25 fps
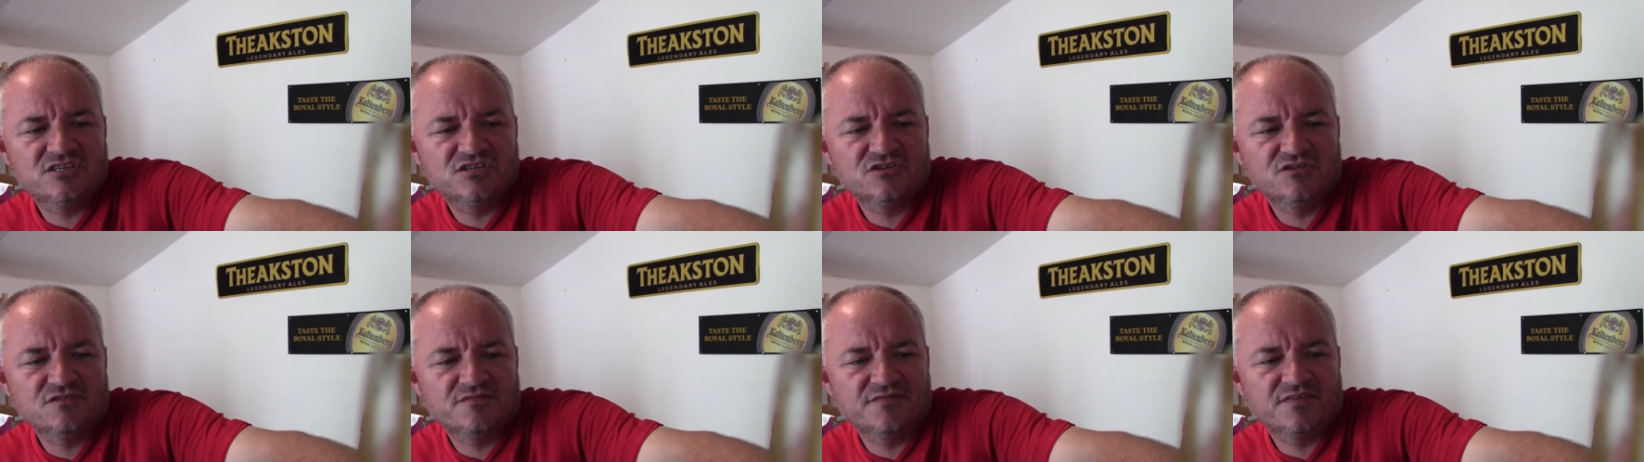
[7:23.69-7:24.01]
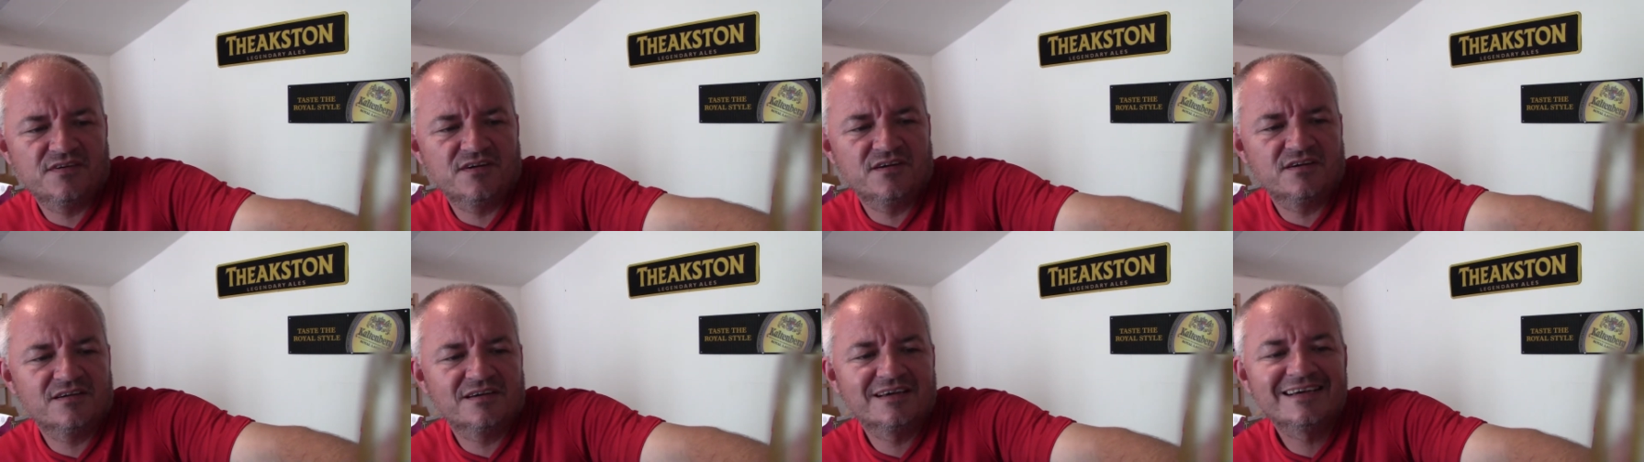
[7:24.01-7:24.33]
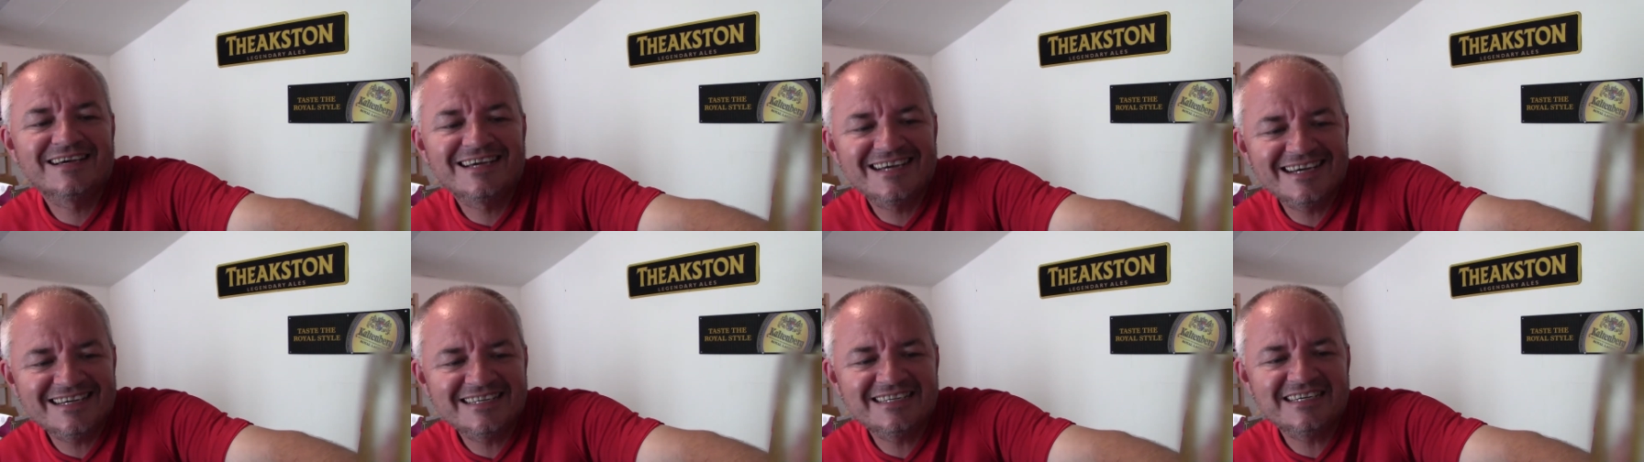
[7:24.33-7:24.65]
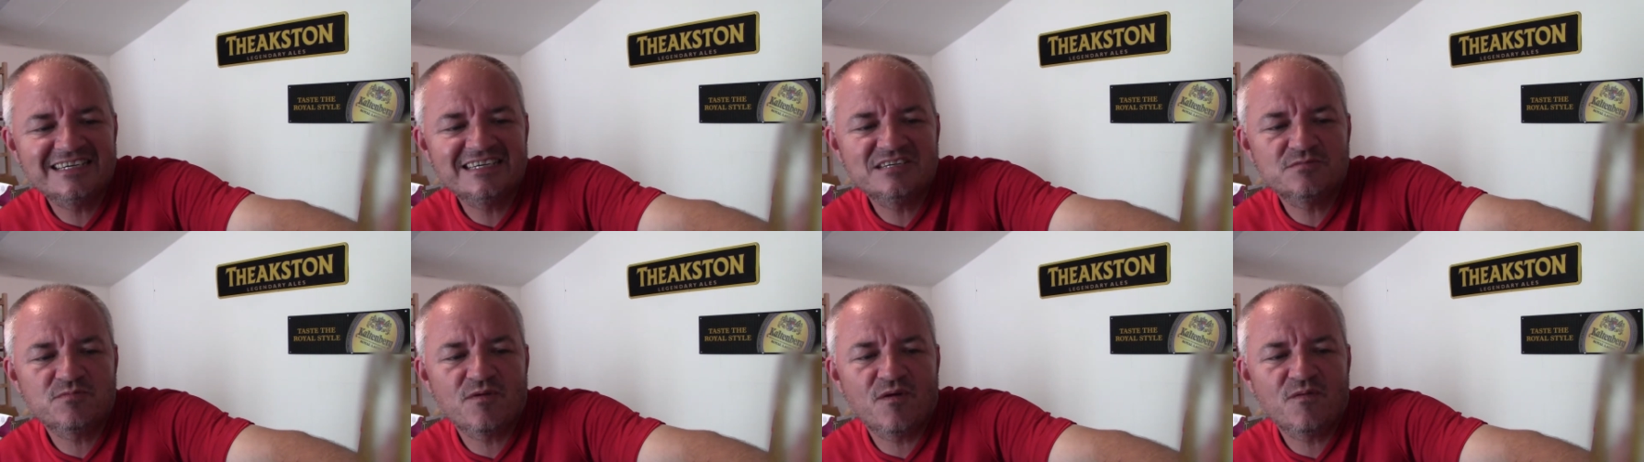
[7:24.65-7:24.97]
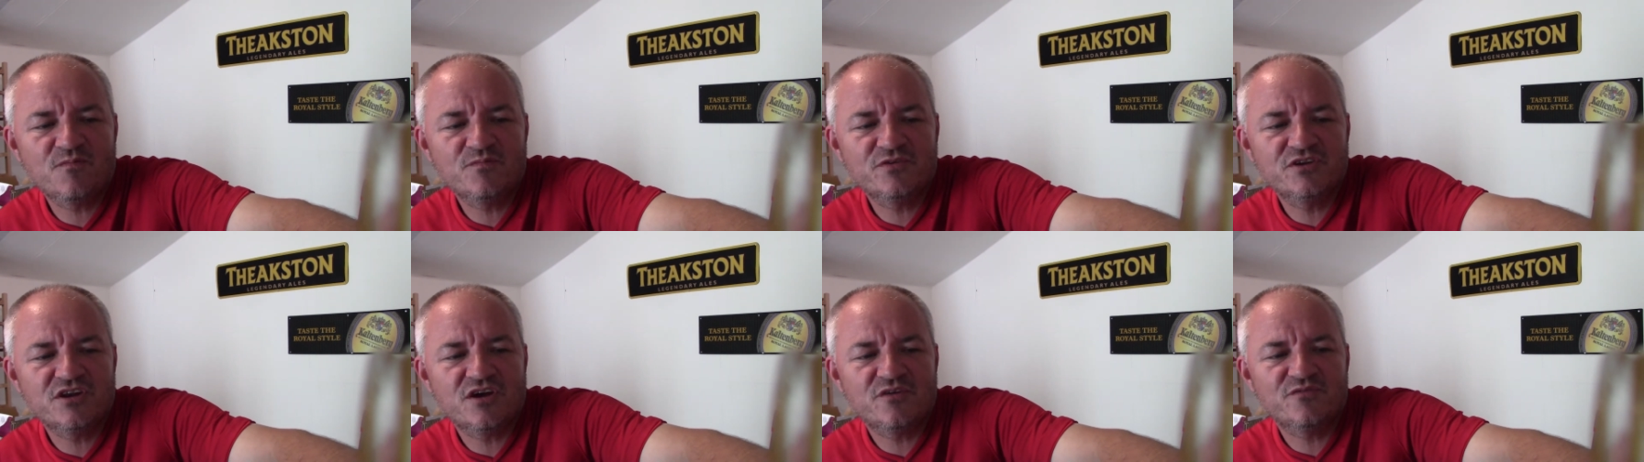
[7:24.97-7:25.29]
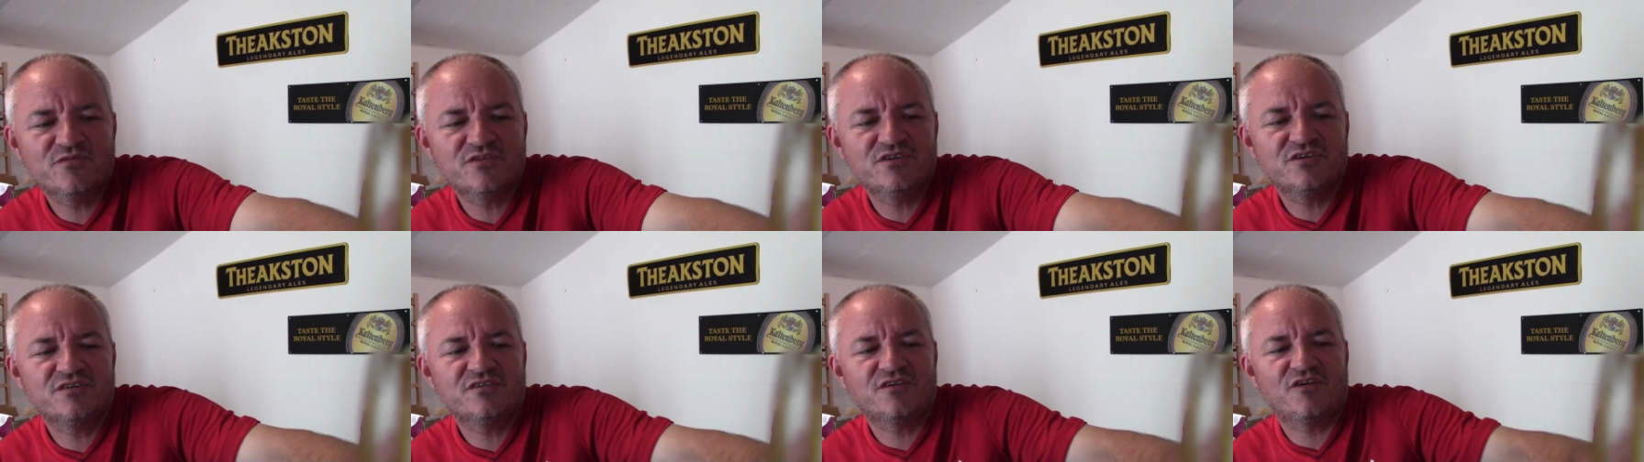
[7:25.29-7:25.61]
another kiddies one, you know,
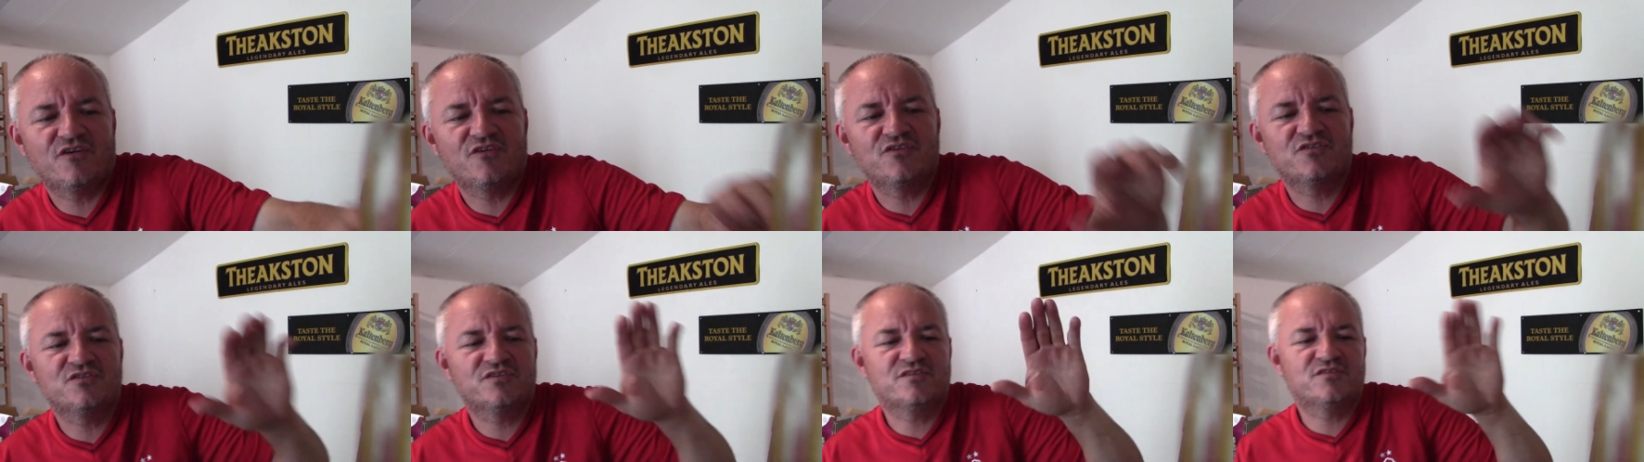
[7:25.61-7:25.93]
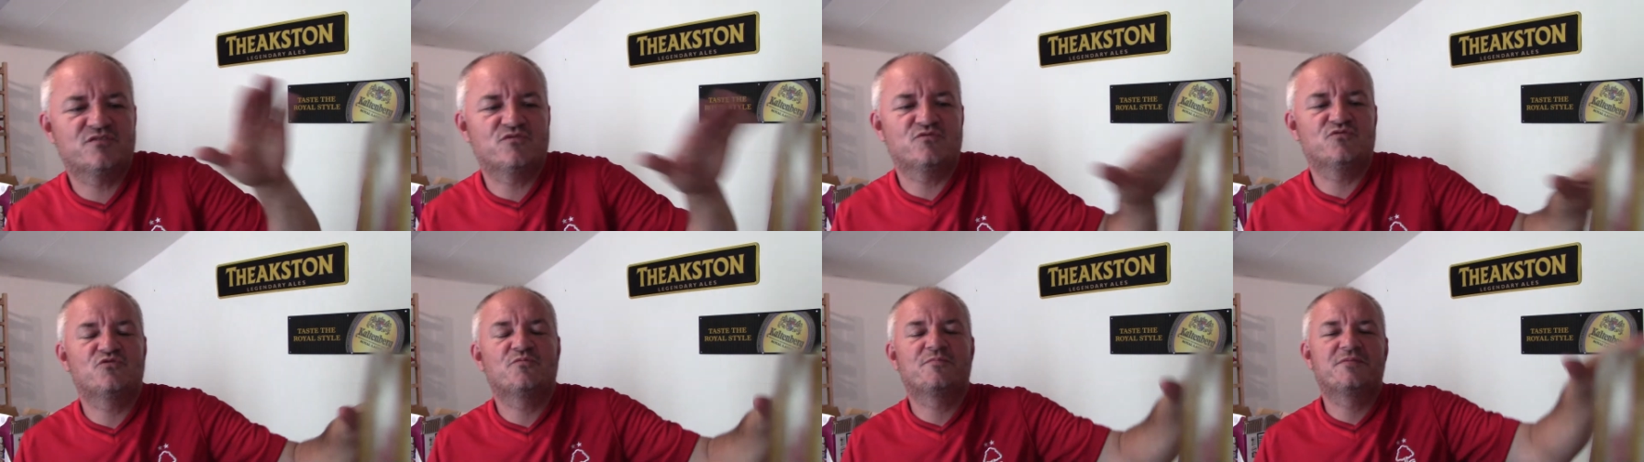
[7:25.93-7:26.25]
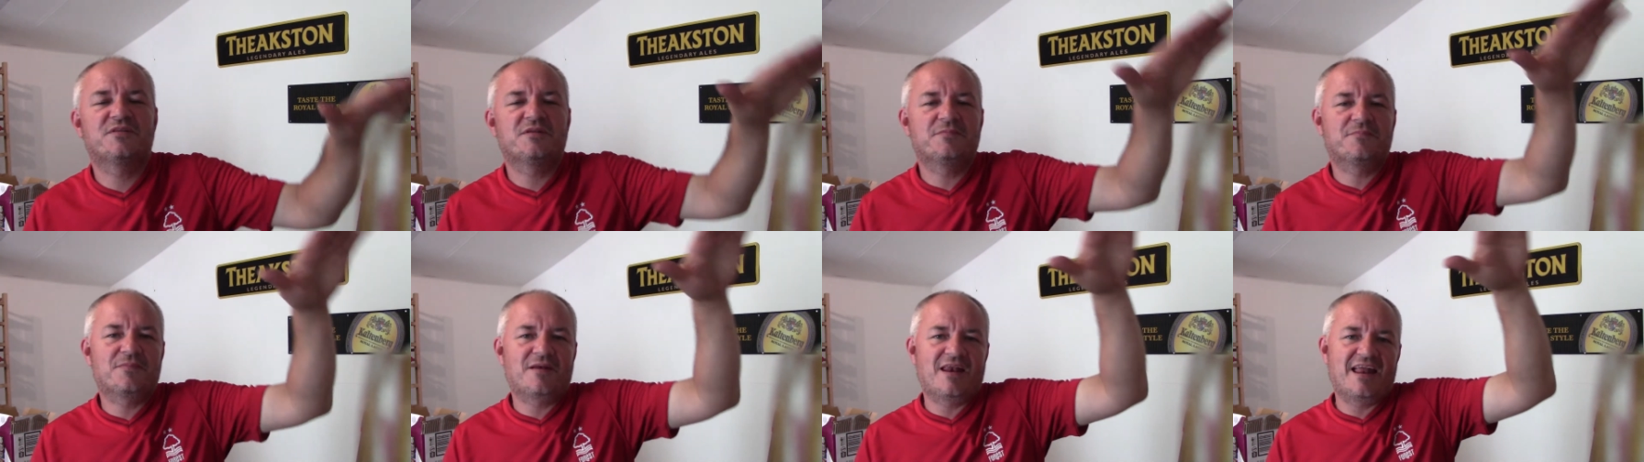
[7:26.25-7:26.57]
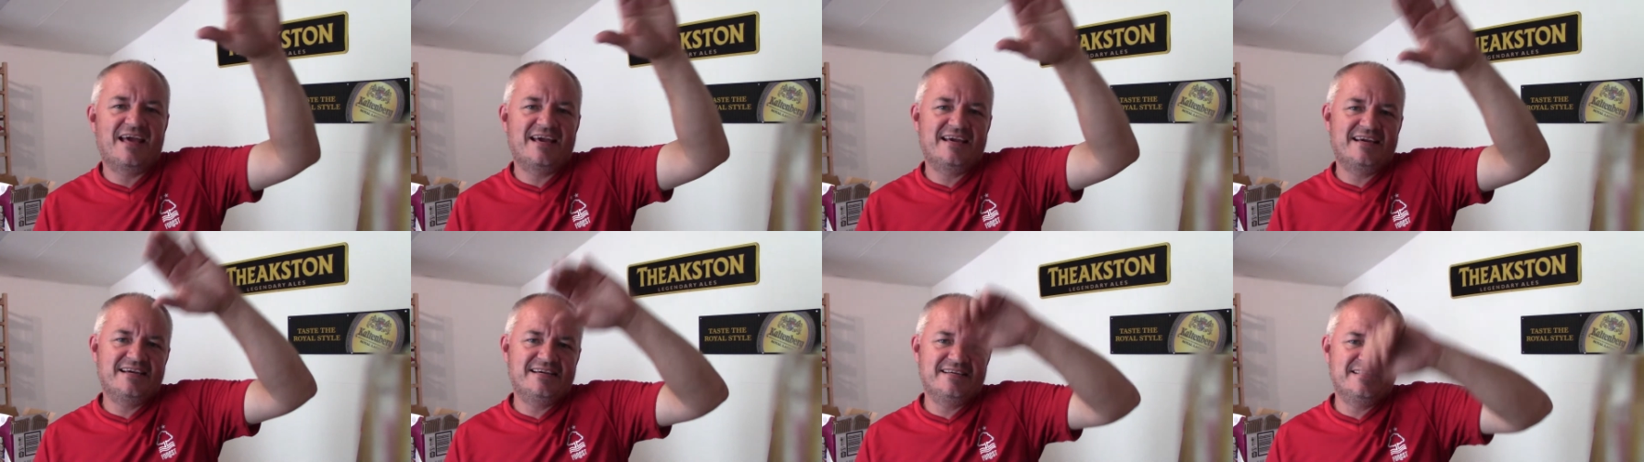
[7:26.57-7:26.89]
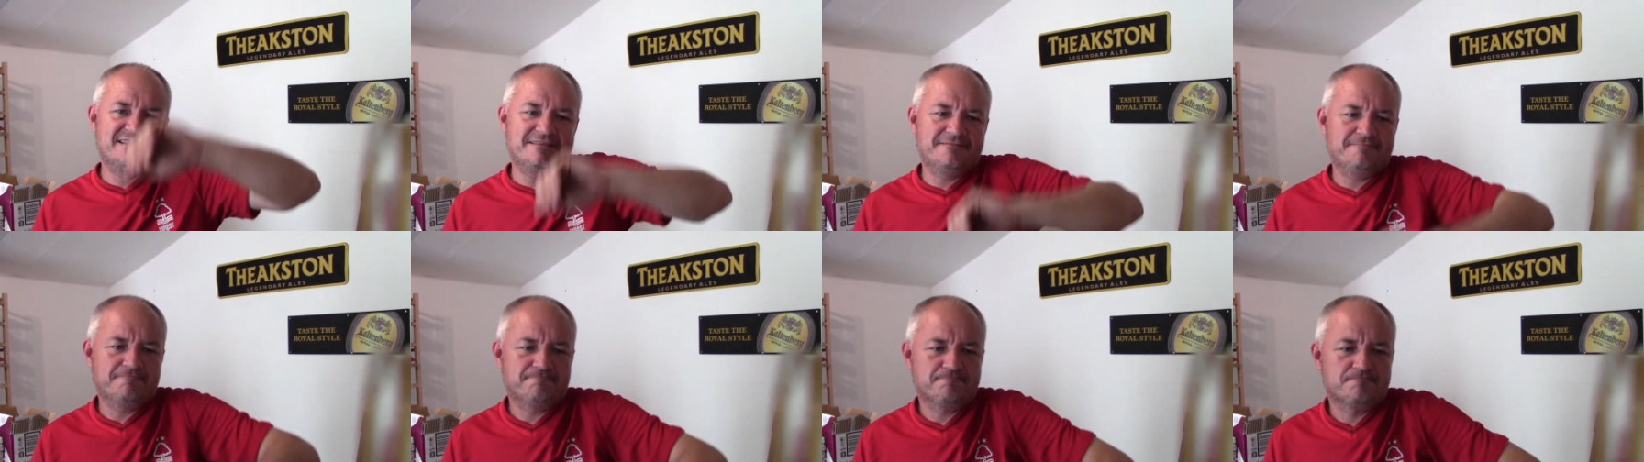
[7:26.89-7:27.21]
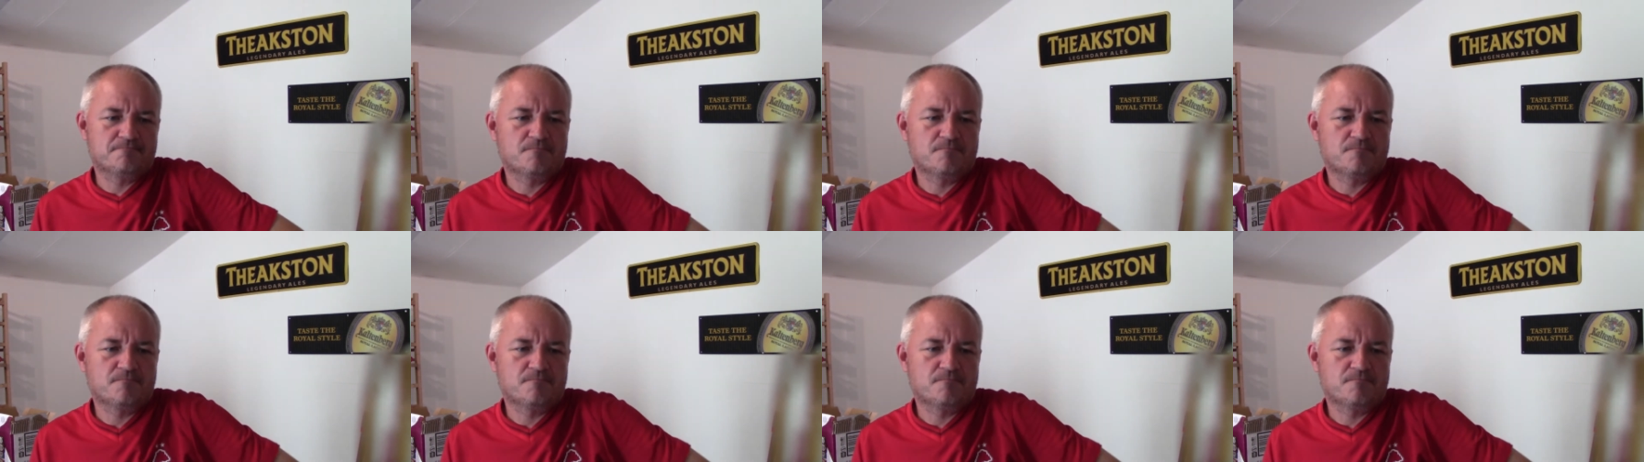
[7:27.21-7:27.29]
you're not going up in a plane.